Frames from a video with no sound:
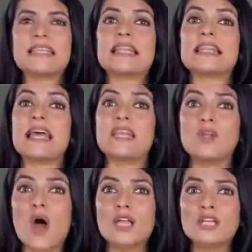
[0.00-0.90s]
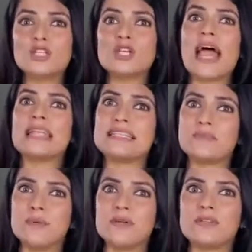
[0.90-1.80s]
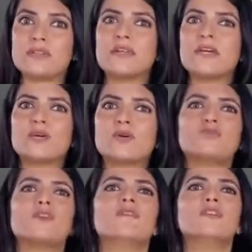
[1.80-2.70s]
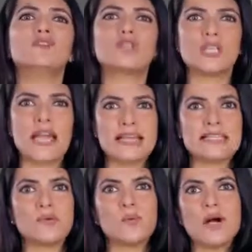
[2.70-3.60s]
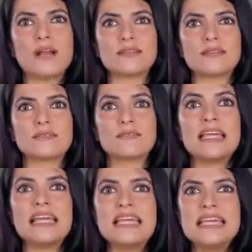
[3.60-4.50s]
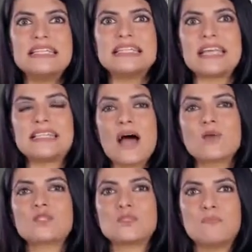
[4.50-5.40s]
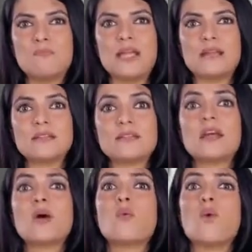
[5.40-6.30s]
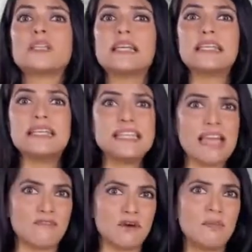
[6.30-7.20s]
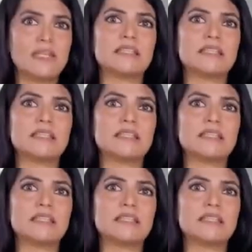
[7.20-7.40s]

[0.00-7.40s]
that their knowledge and spirit could revolutionize the world, he set out to build what had never been